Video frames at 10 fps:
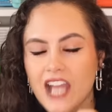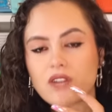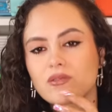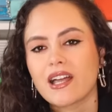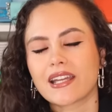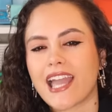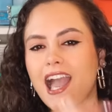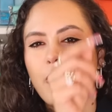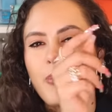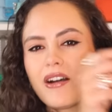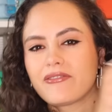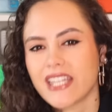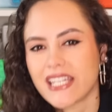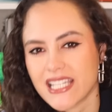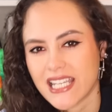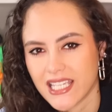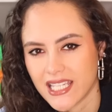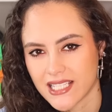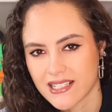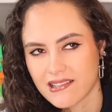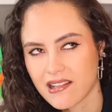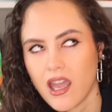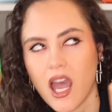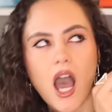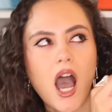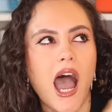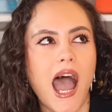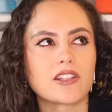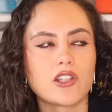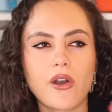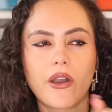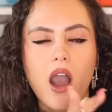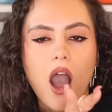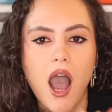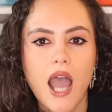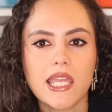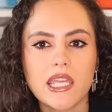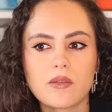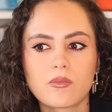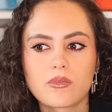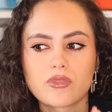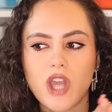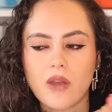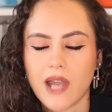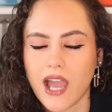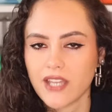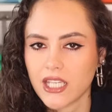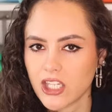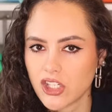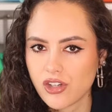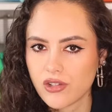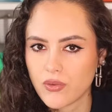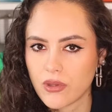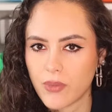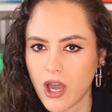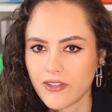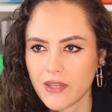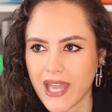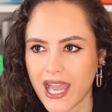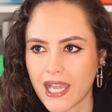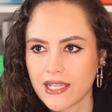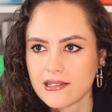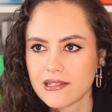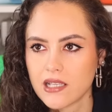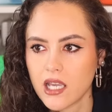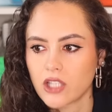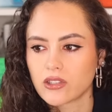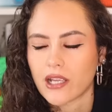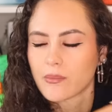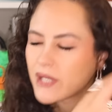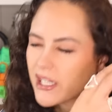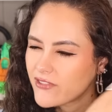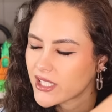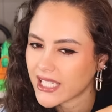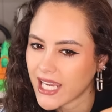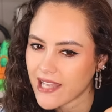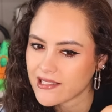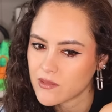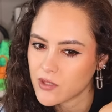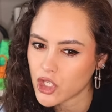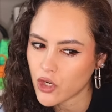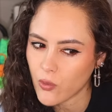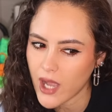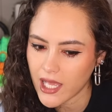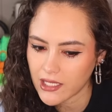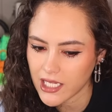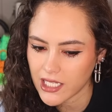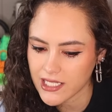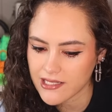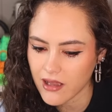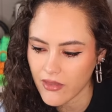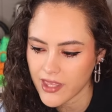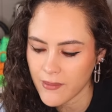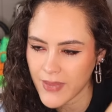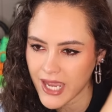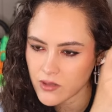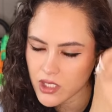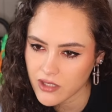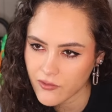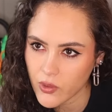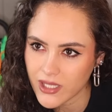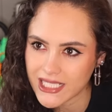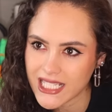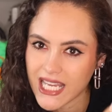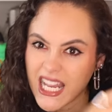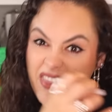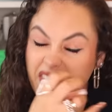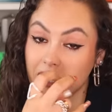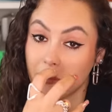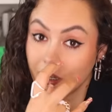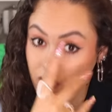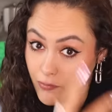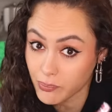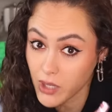I don't like how puffy it is. And look, I don't have any issues with puffy bags, like, but I feel like it has to be done well. And it's like the amount of quilting and the amount of